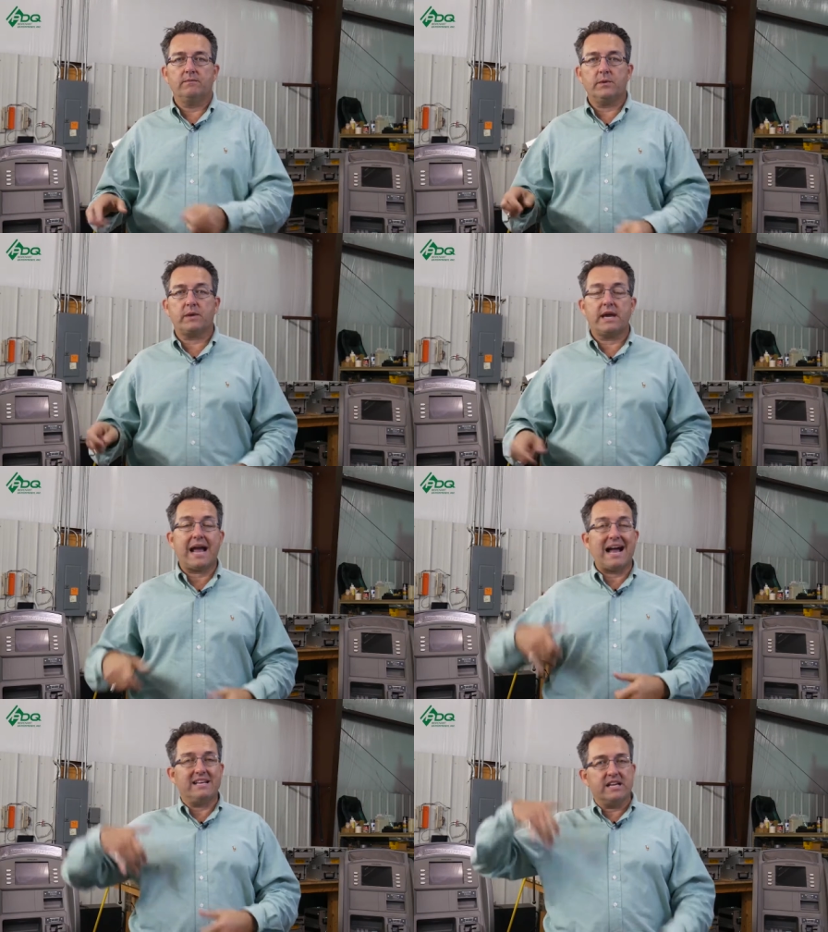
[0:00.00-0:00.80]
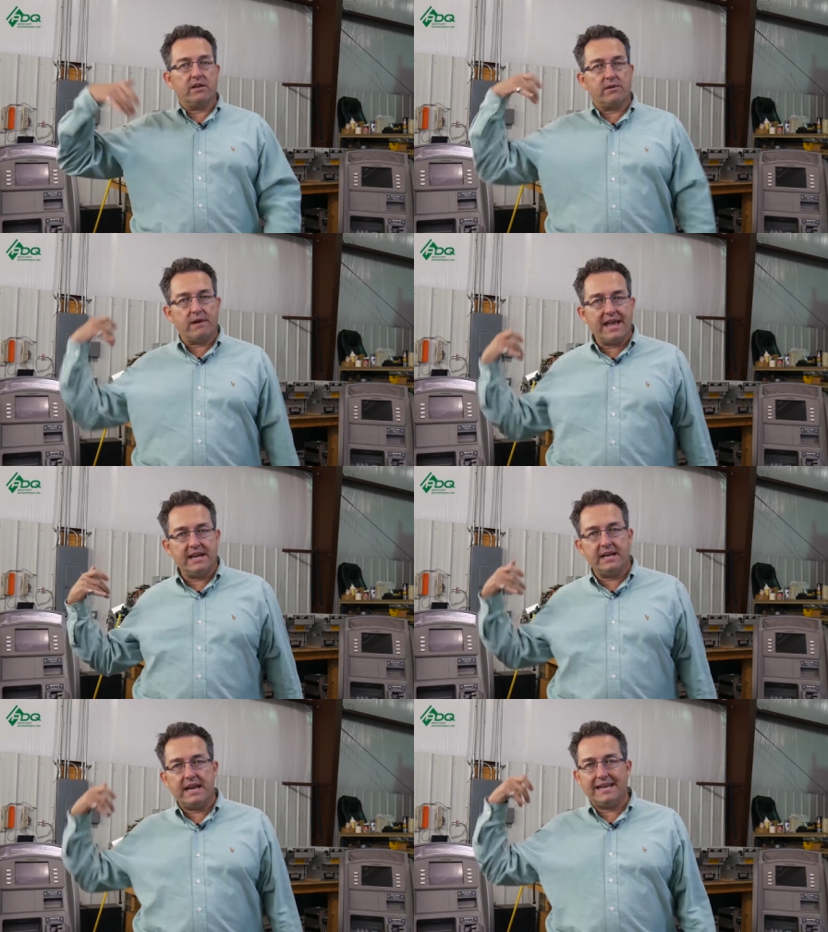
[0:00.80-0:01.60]
Okay, on the other
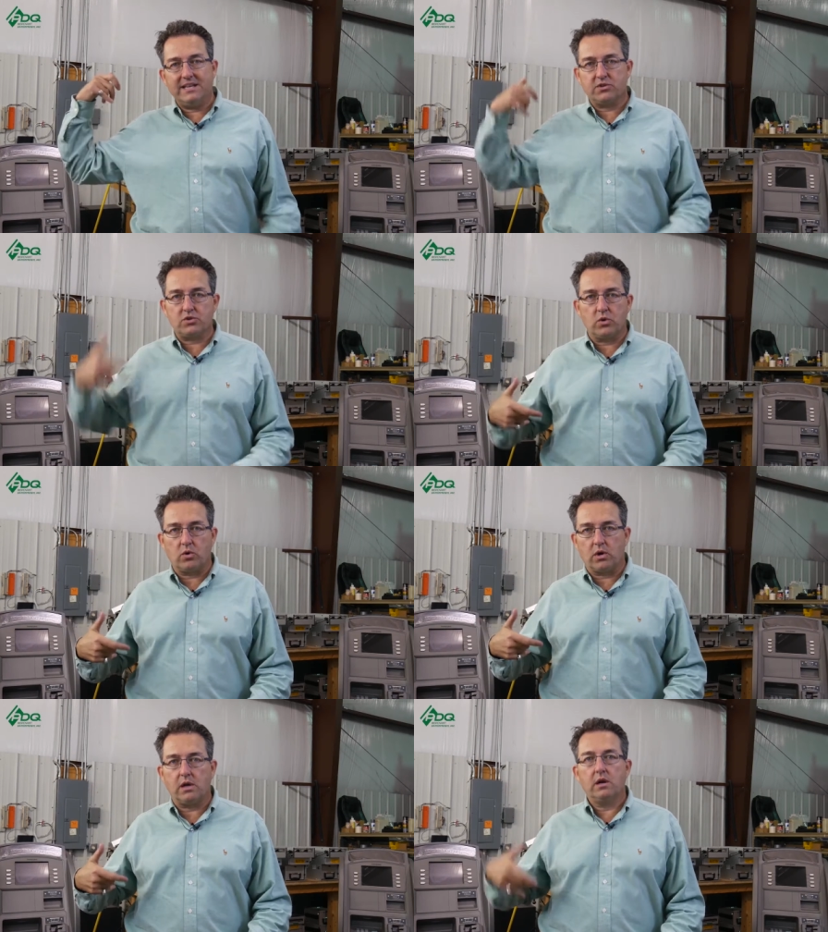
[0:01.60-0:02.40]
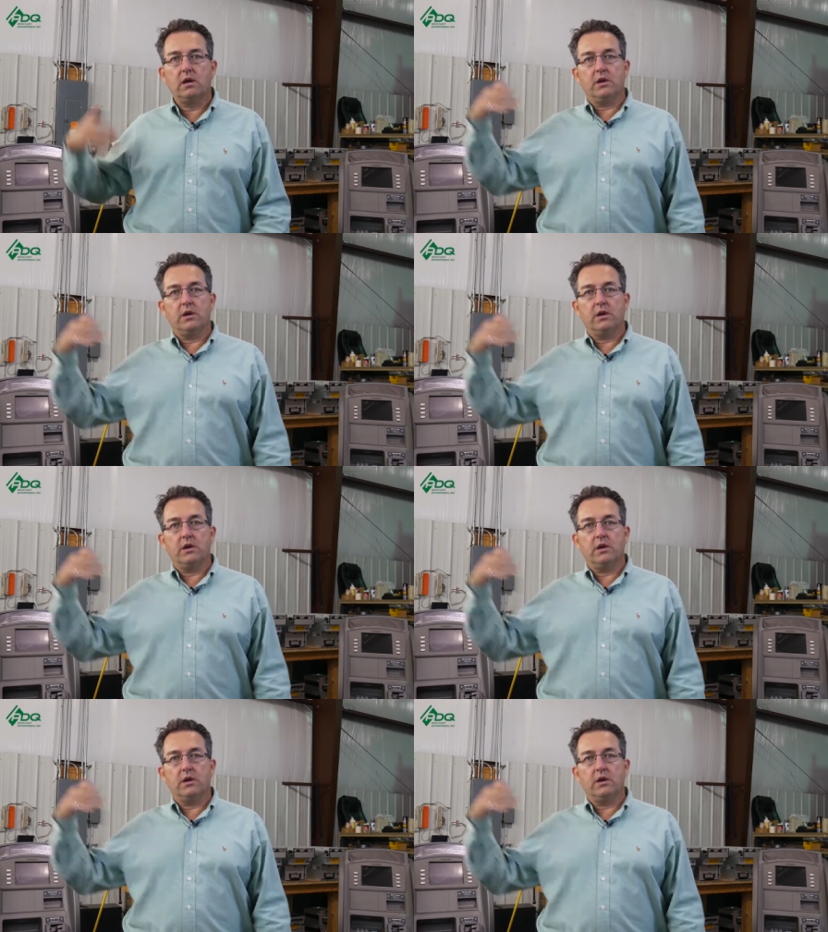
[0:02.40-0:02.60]
end in the store,